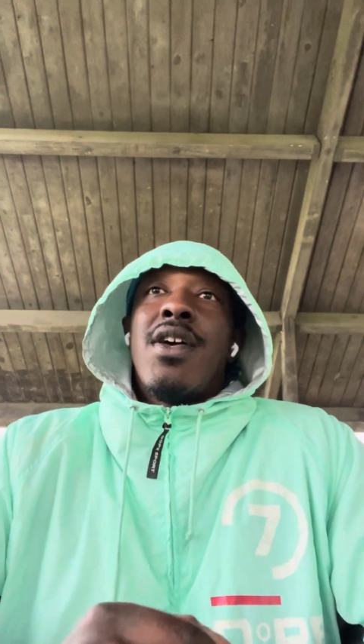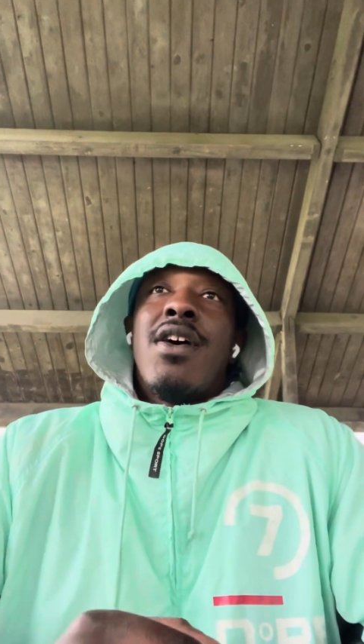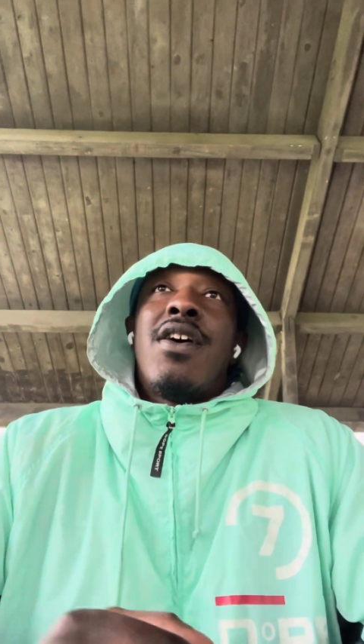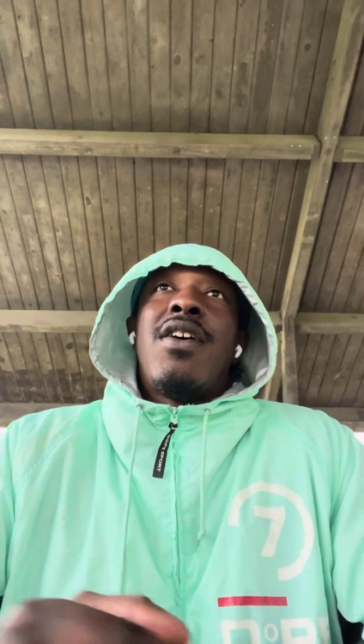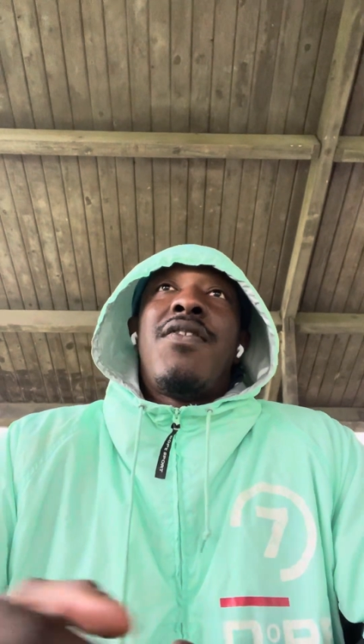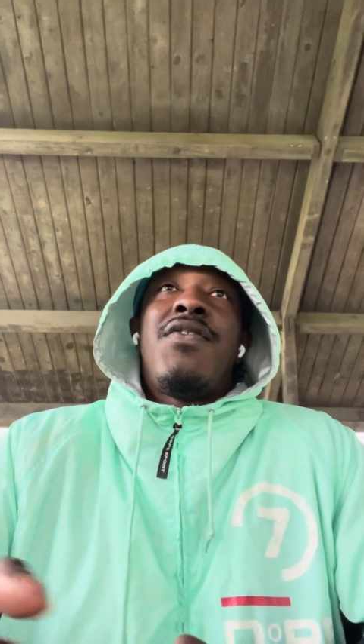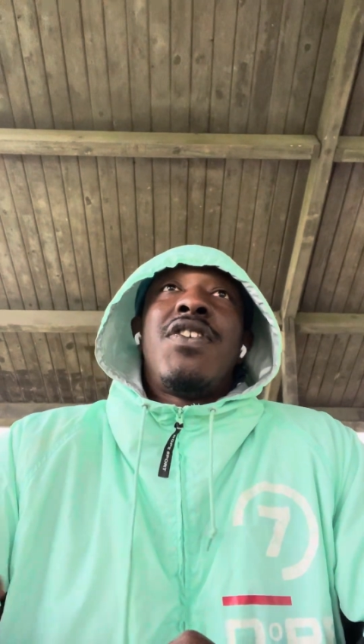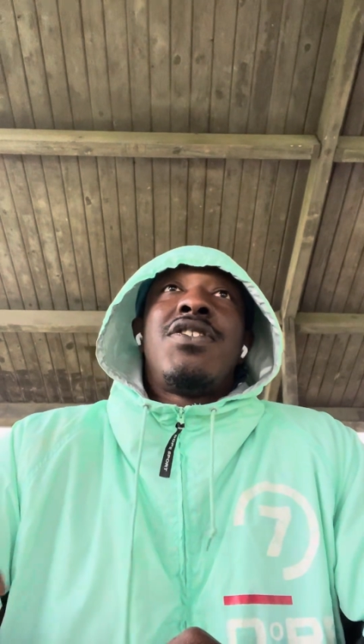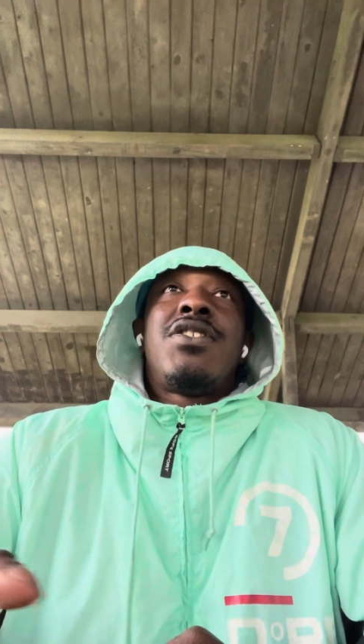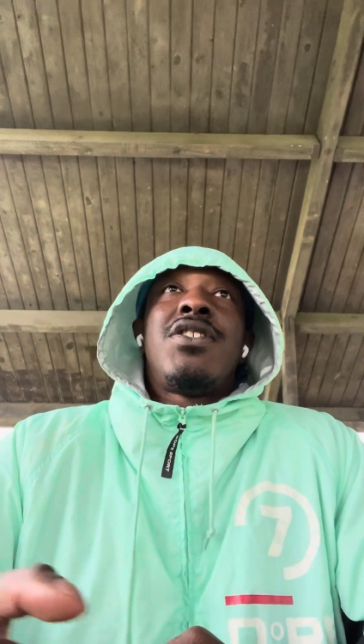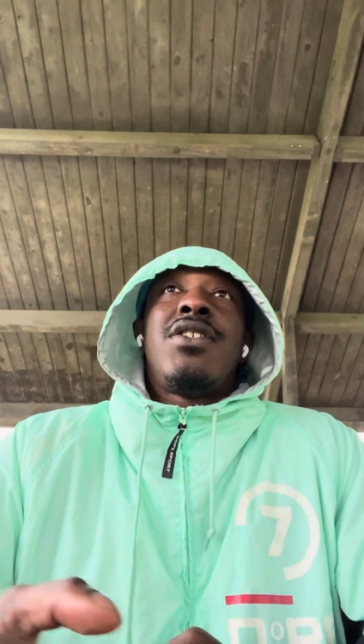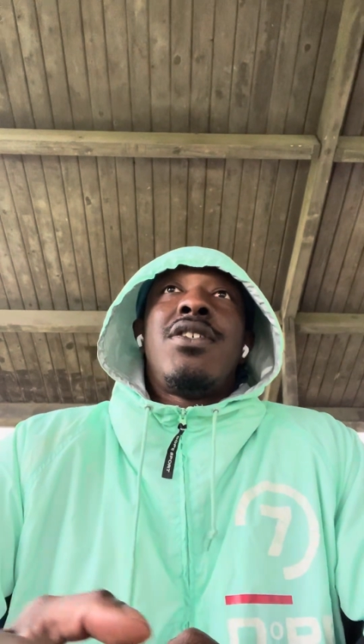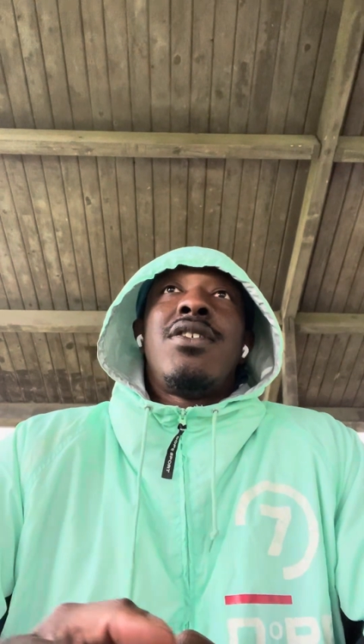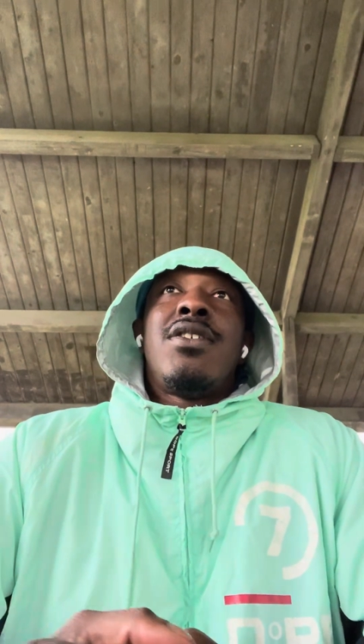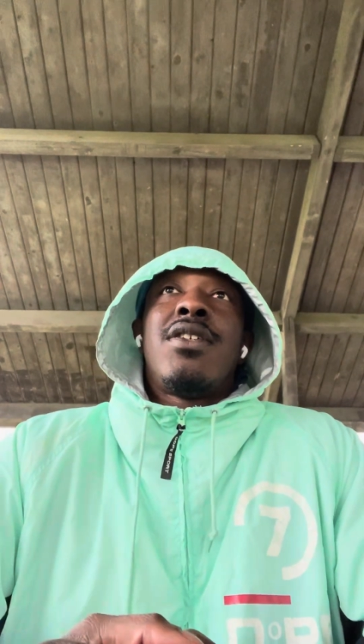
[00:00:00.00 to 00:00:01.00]

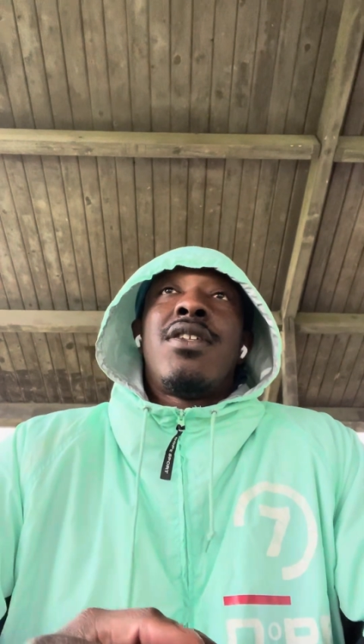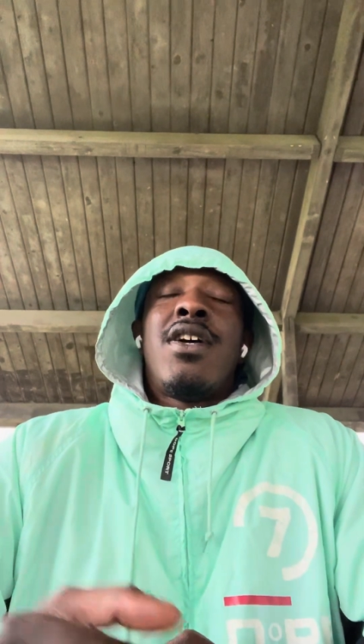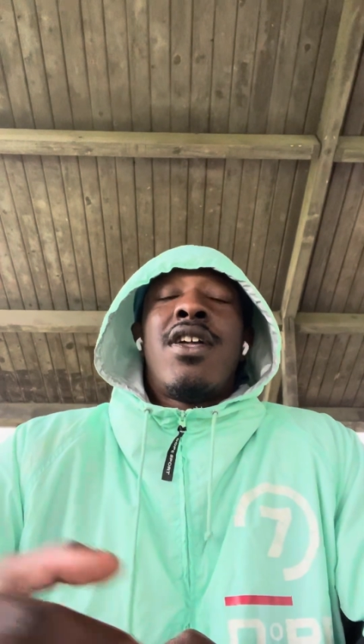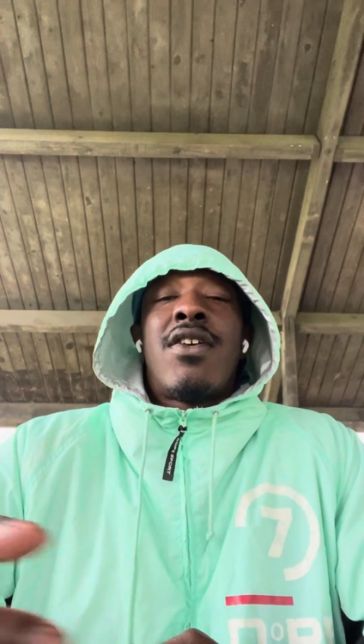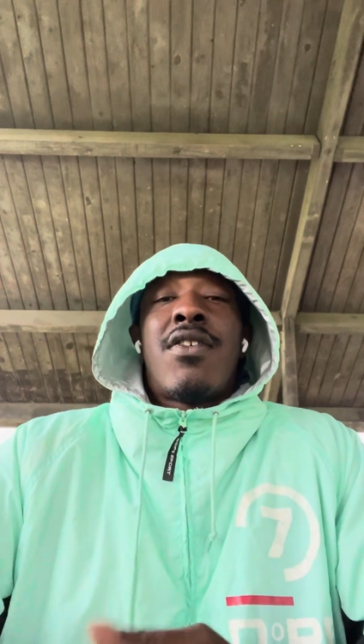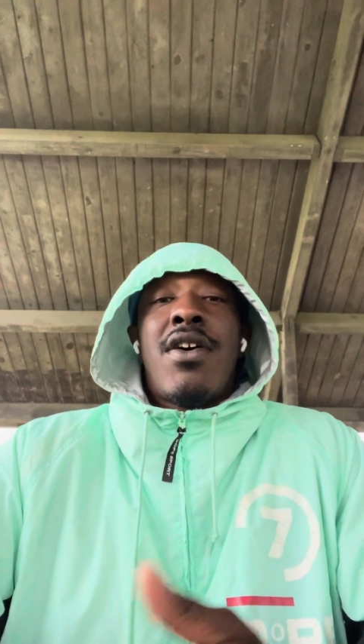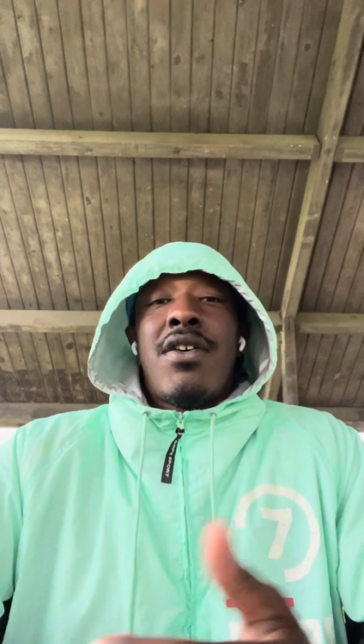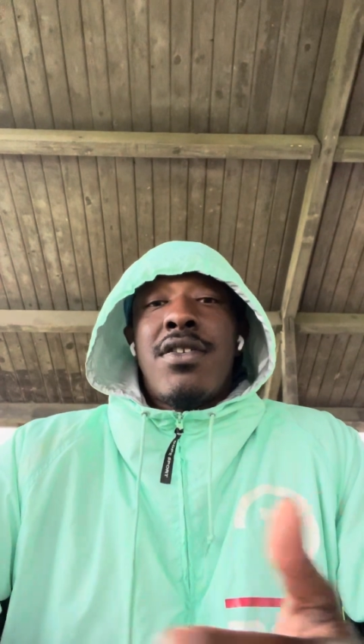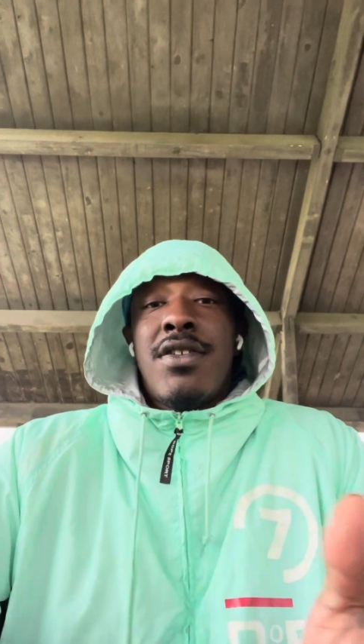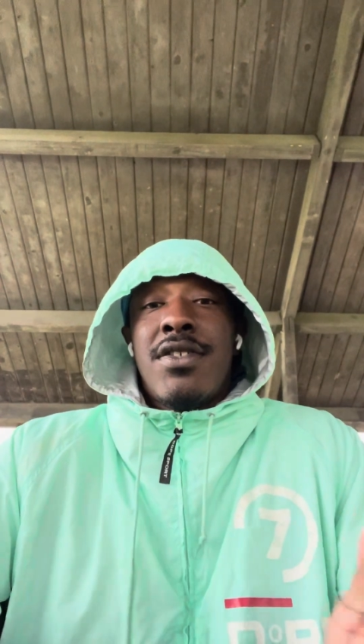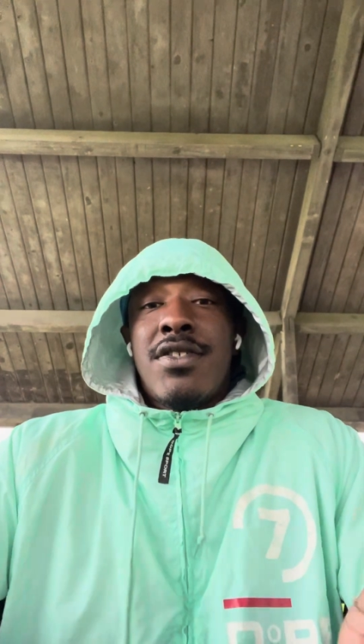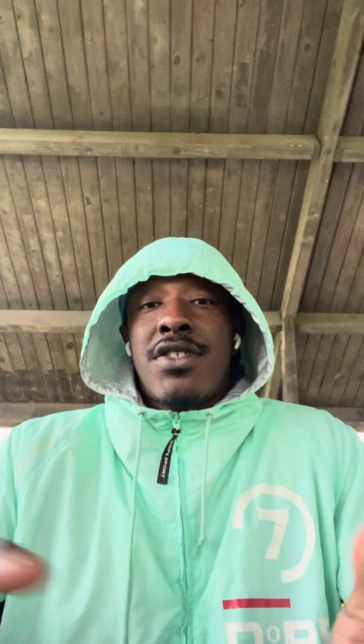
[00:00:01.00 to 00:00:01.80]
Eventually, later on in the